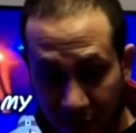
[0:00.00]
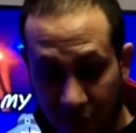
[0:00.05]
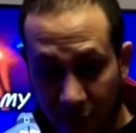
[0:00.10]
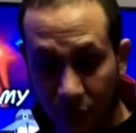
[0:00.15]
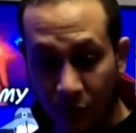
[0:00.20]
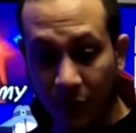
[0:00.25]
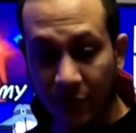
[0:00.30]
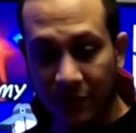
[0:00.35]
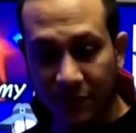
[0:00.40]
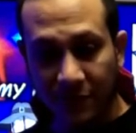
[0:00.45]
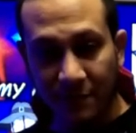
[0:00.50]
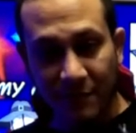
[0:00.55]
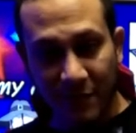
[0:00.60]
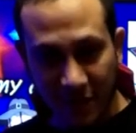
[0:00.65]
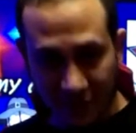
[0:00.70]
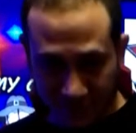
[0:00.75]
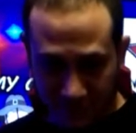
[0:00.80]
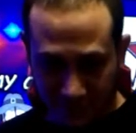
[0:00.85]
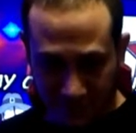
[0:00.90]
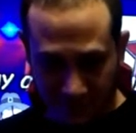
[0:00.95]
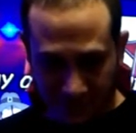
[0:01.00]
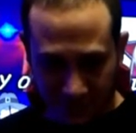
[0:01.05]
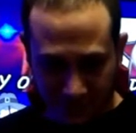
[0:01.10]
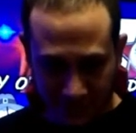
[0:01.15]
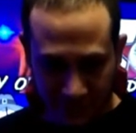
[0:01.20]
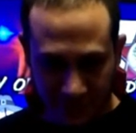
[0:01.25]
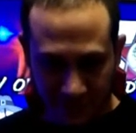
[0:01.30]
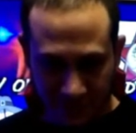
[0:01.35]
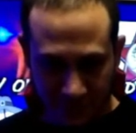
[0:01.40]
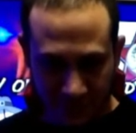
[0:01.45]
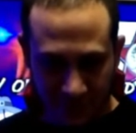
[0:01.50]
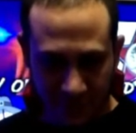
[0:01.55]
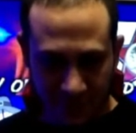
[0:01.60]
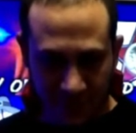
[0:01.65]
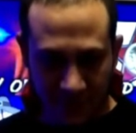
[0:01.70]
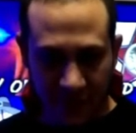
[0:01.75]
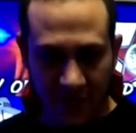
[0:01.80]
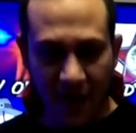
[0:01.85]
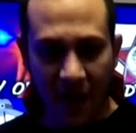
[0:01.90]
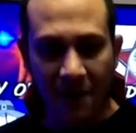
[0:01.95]
with the Muslims
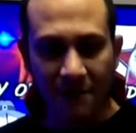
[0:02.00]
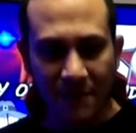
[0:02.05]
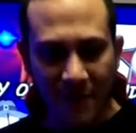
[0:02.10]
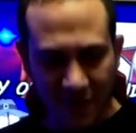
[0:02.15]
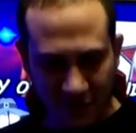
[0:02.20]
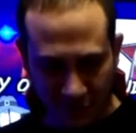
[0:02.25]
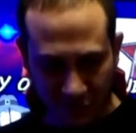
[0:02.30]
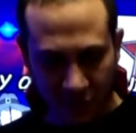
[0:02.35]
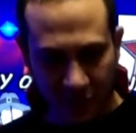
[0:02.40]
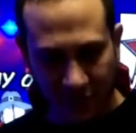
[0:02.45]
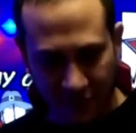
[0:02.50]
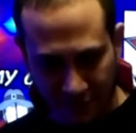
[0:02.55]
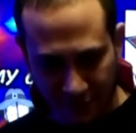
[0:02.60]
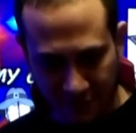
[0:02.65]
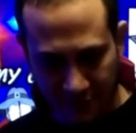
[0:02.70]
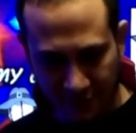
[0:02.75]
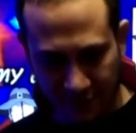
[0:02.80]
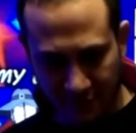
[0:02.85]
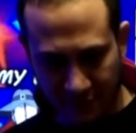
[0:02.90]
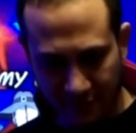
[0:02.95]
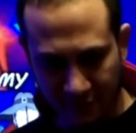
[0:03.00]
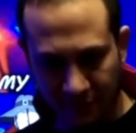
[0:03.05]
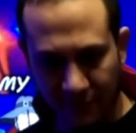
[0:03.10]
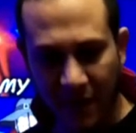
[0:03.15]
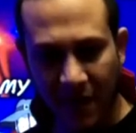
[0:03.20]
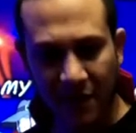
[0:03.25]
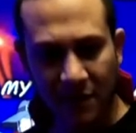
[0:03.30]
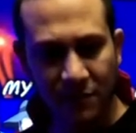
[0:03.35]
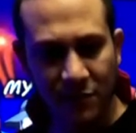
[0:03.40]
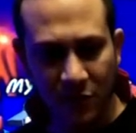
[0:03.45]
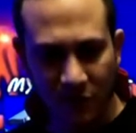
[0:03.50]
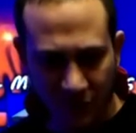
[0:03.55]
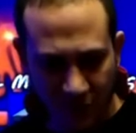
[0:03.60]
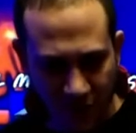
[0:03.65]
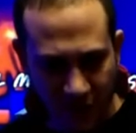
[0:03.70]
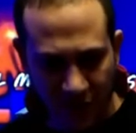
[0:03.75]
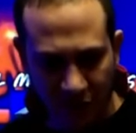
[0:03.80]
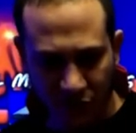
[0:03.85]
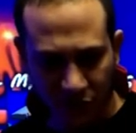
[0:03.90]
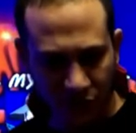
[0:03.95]
got messed with, my
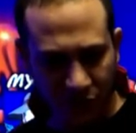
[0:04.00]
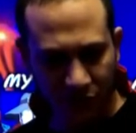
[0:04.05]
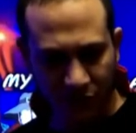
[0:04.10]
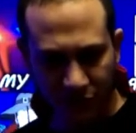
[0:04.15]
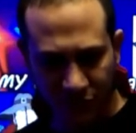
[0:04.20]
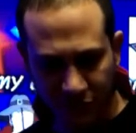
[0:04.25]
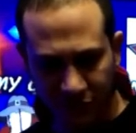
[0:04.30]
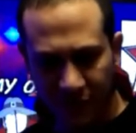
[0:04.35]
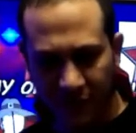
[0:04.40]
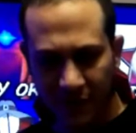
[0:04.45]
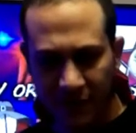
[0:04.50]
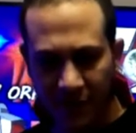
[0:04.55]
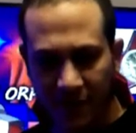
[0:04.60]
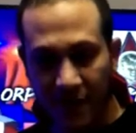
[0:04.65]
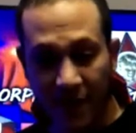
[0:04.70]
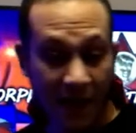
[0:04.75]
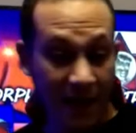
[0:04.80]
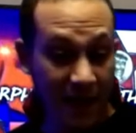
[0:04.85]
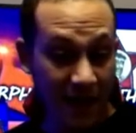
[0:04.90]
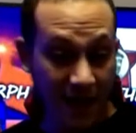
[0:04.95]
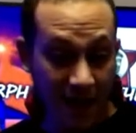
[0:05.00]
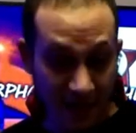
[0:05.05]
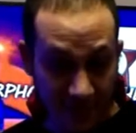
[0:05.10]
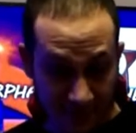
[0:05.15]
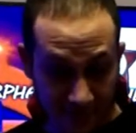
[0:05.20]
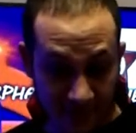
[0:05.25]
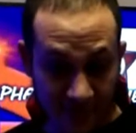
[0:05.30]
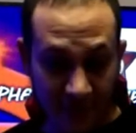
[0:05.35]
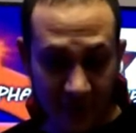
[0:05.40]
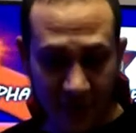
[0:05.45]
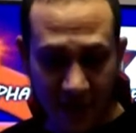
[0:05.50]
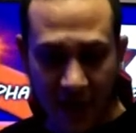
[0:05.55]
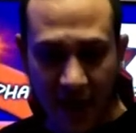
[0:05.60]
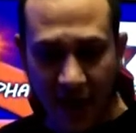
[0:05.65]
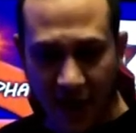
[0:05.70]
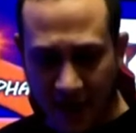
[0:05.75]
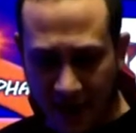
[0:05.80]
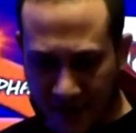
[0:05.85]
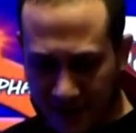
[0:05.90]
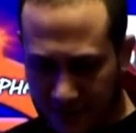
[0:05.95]
communications, again,
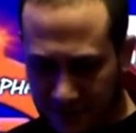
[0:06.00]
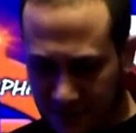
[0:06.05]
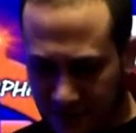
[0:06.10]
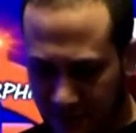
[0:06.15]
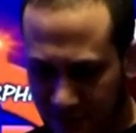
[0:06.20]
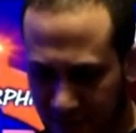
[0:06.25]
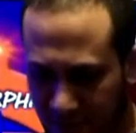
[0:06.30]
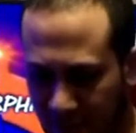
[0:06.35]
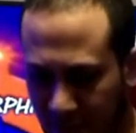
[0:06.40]
and